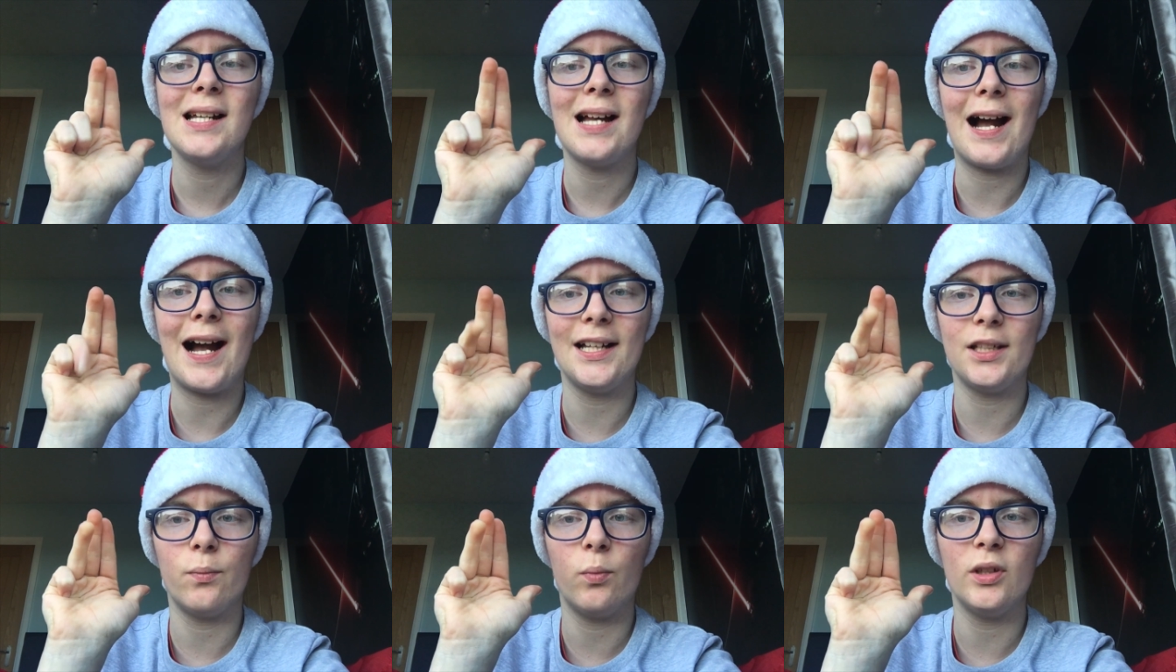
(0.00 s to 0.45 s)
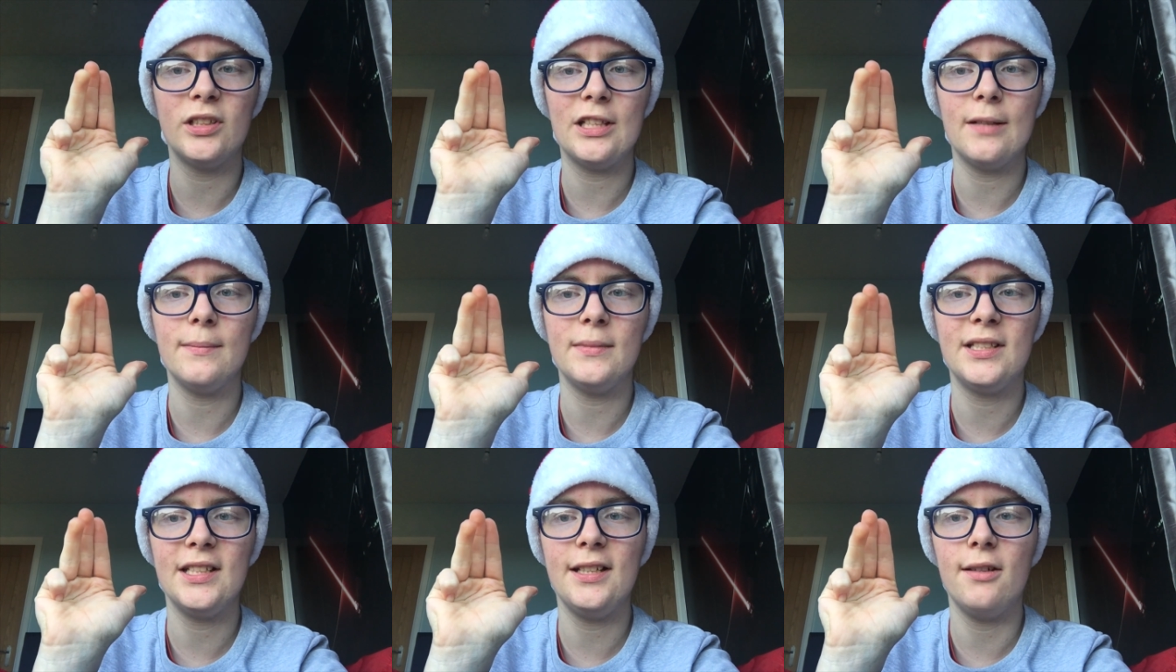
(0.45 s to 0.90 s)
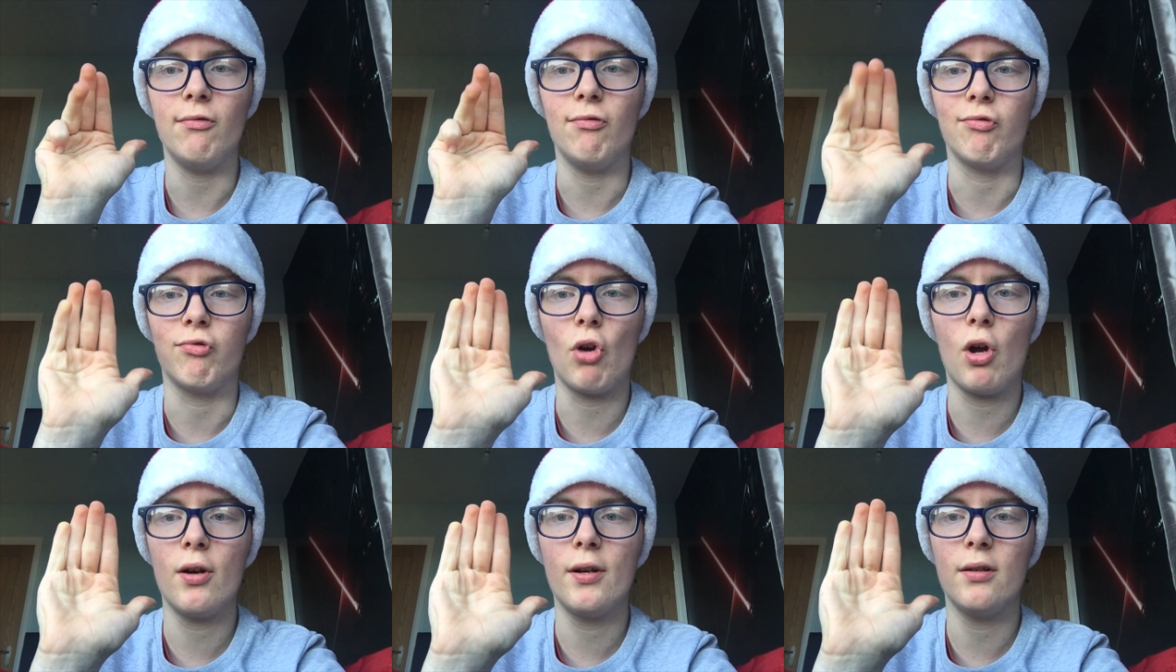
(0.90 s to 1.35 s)
Adam MD,
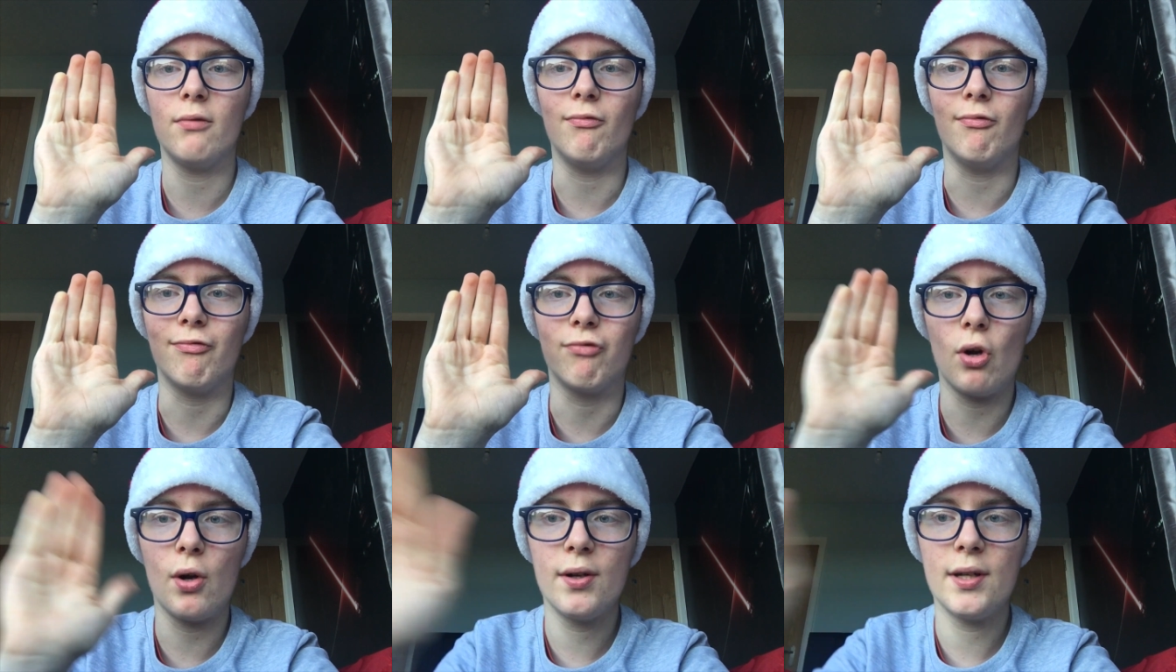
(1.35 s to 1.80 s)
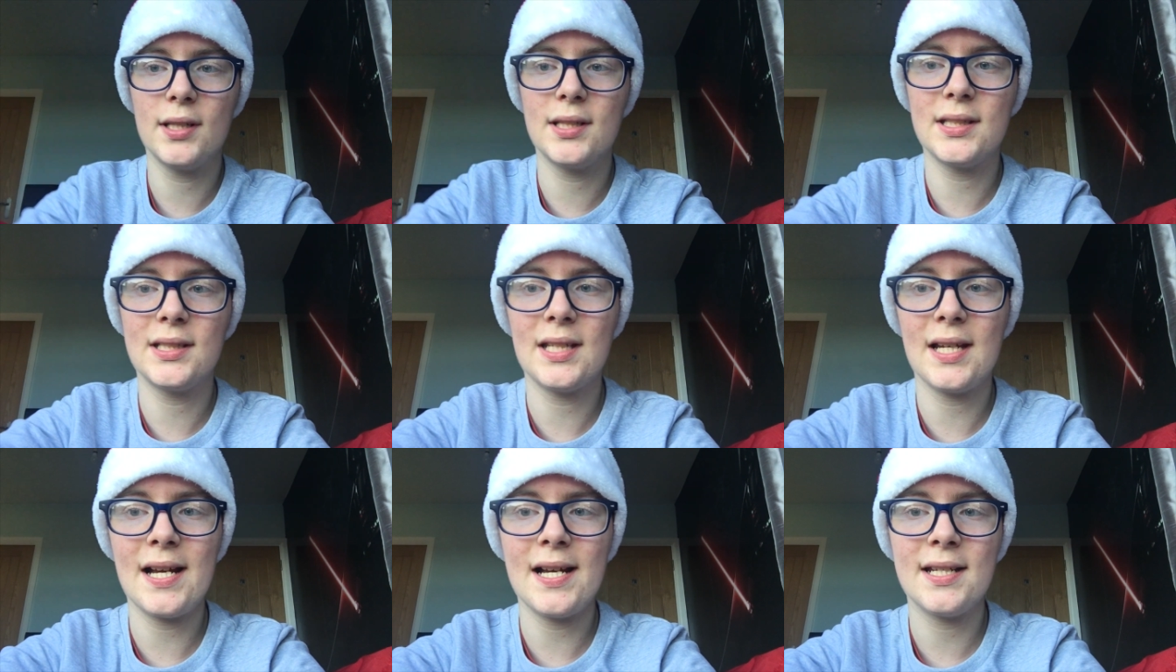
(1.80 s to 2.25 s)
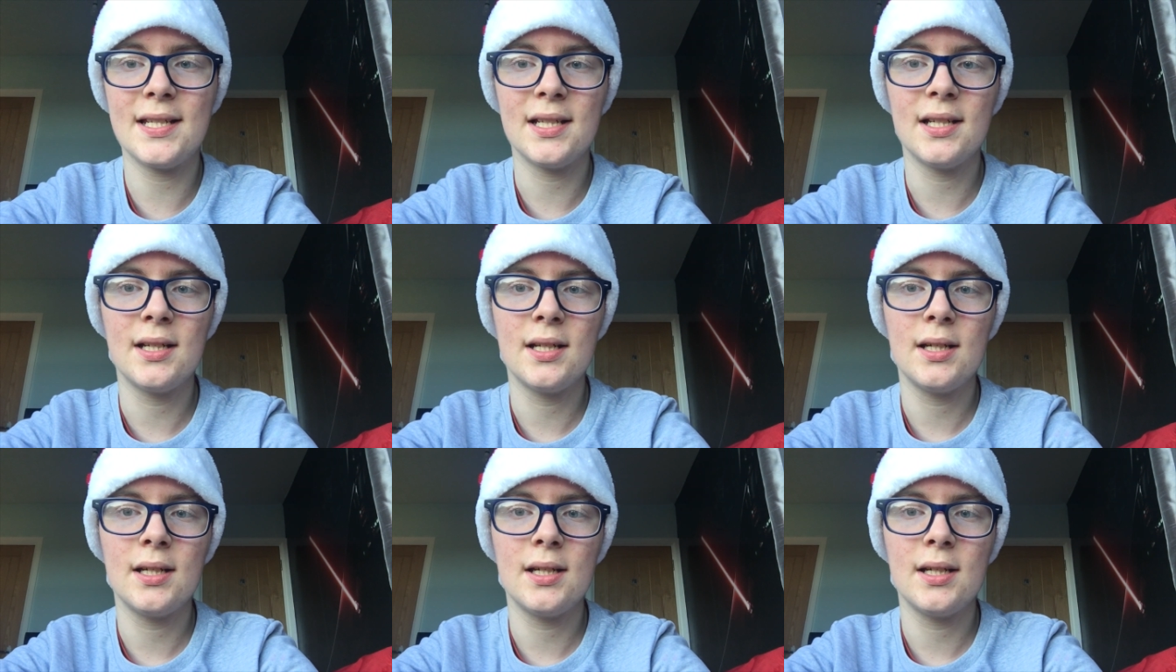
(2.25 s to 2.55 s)
Ron, Ronda said